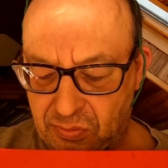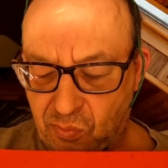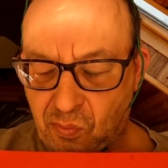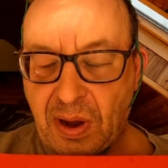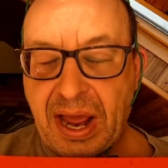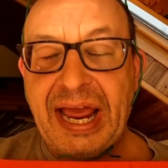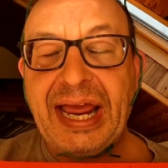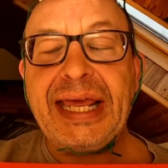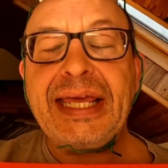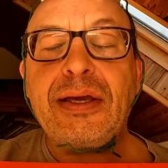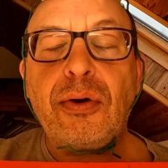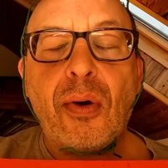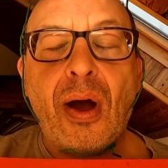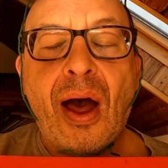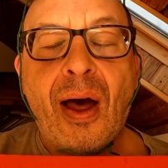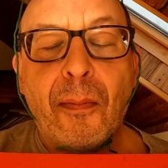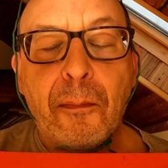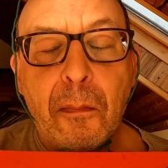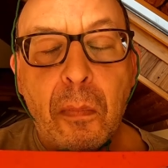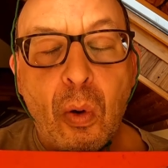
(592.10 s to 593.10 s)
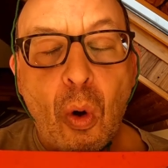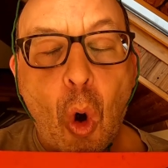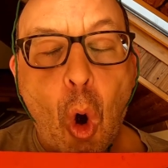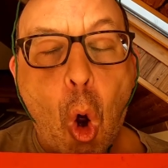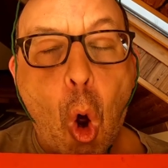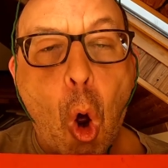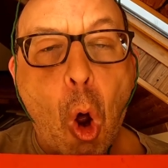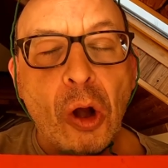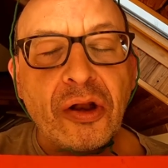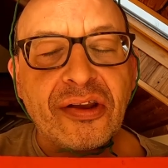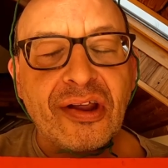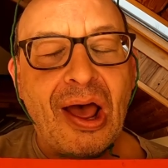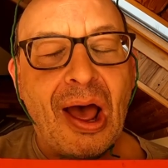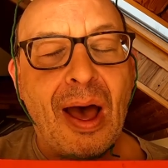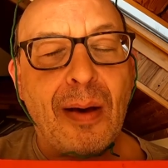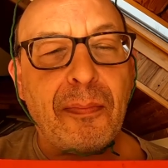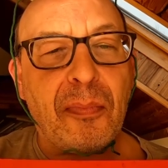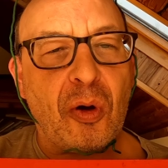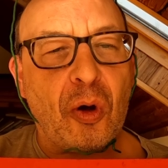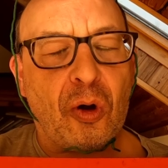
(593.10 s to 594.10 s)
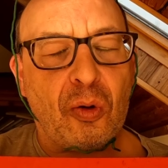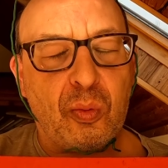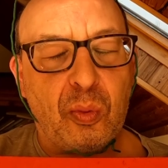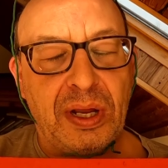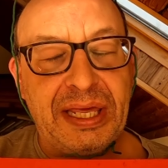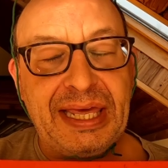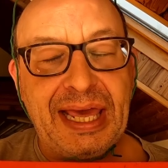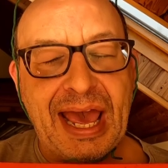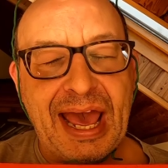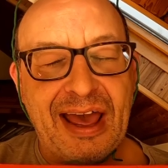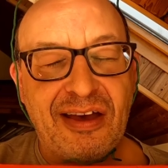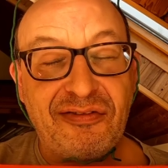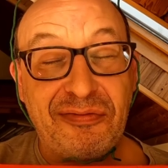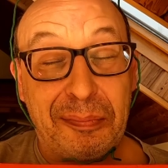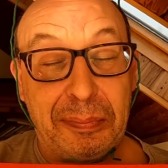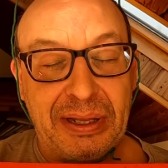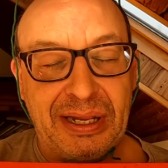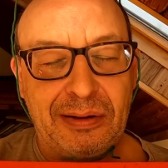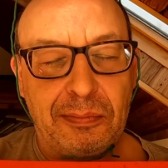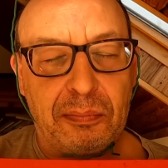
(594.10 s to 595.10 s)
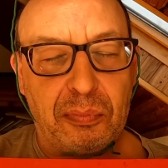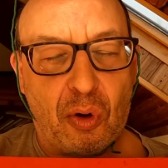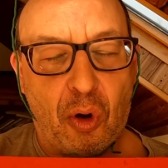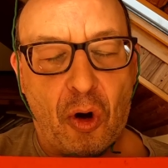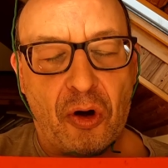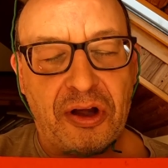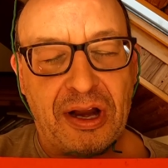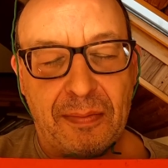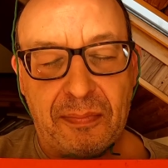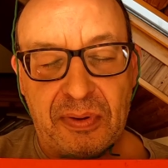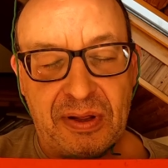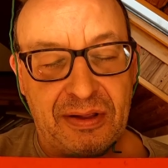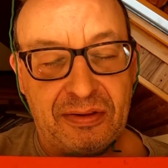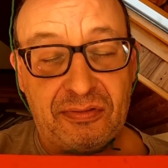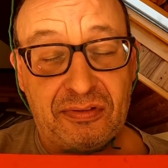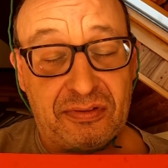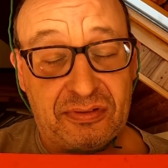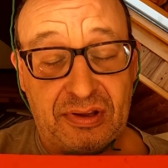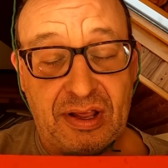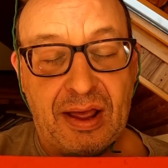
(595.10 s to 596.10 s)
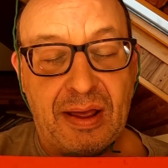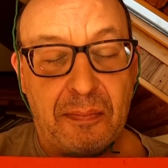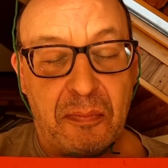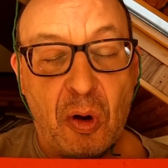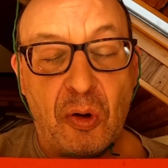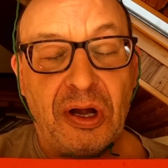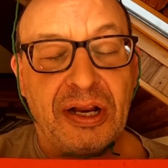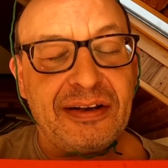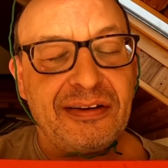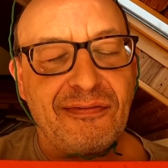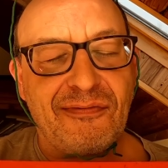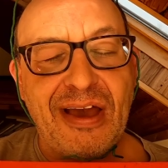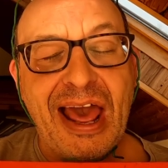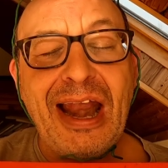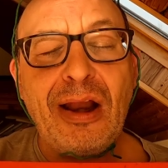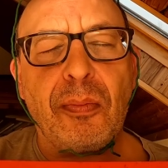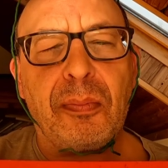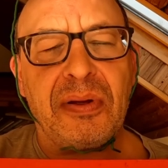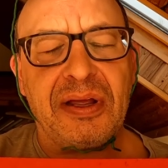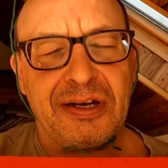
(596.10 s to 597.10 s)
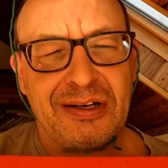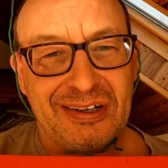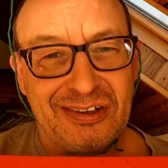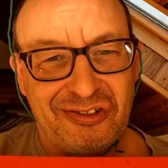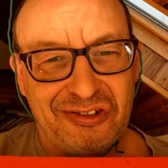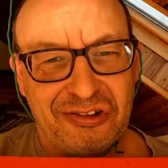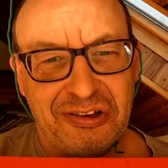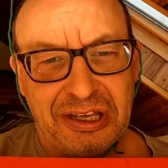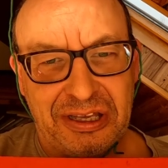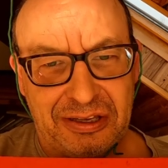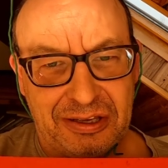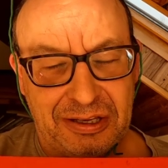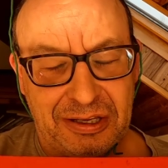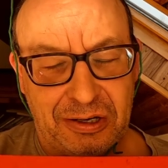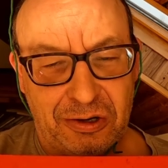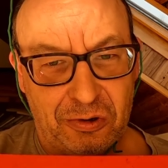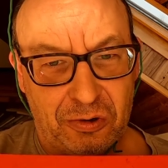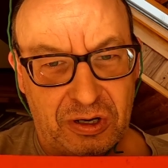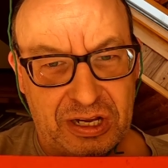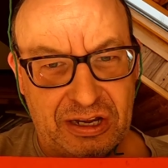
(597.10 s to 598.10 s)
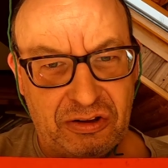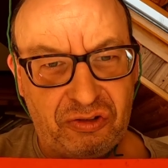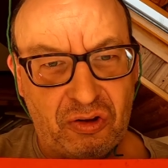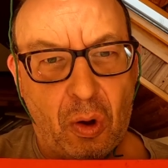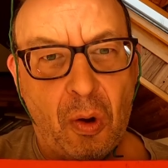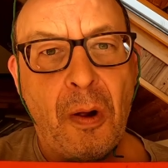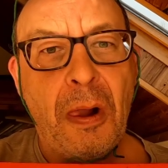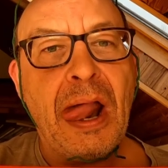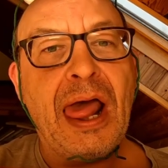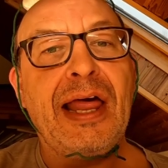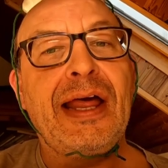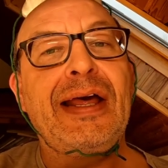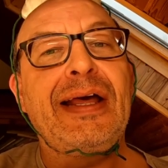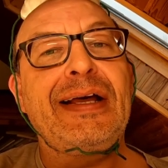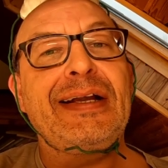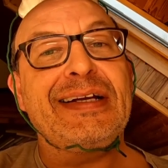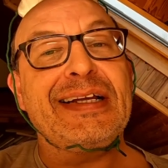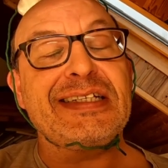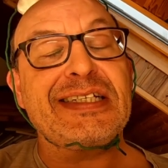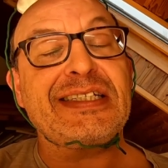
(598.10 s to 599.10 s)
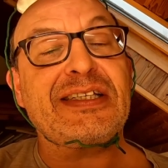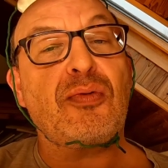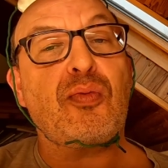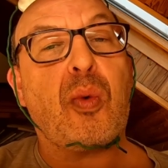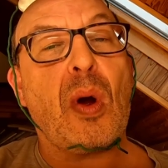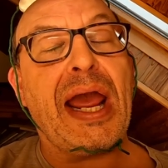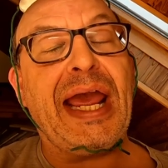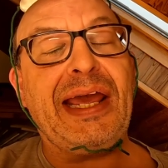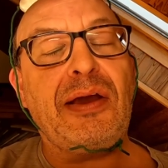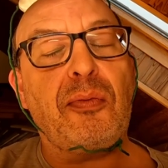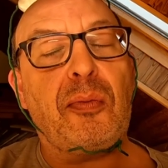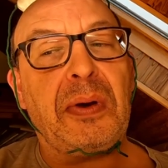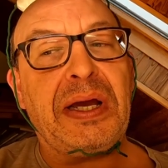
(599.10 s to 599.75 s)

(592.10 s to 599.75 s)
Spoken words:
way you are brought up, or we have been brought up, as I'm only developing this thinking here, okay? So this is the way